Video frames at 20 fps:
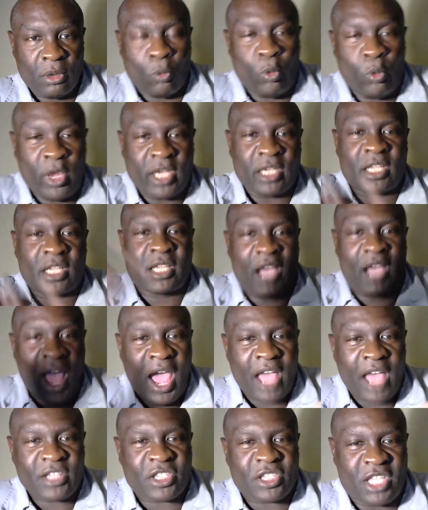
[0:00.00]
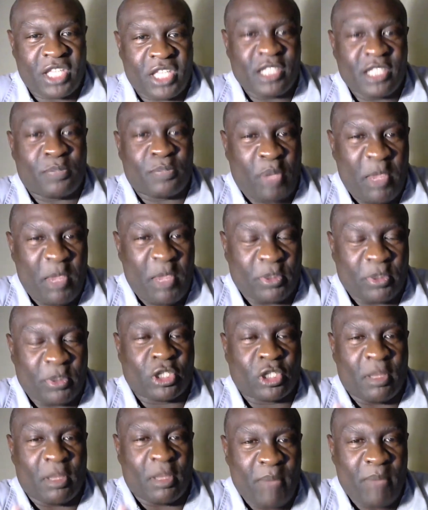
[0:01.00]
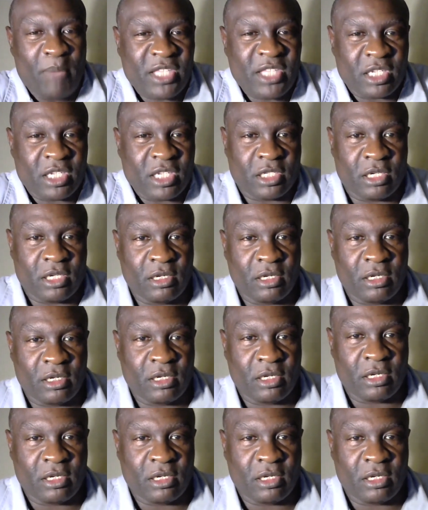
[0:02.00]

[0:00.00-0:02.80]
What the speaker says: when God sends people to the messenger,